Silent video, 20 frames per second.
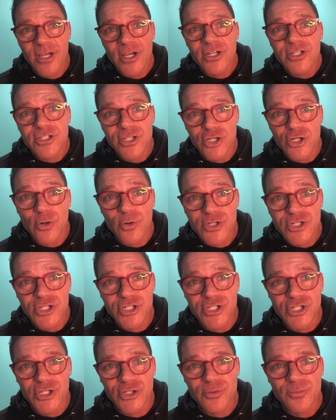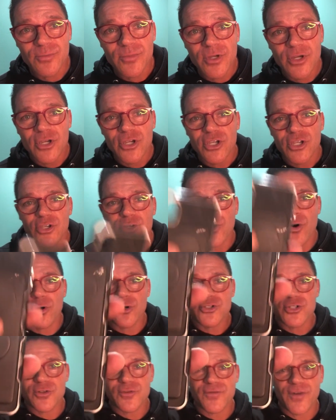do you know what you do? You hold
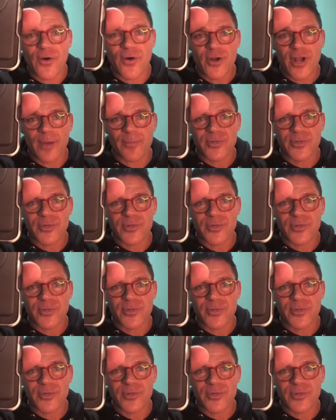your phone up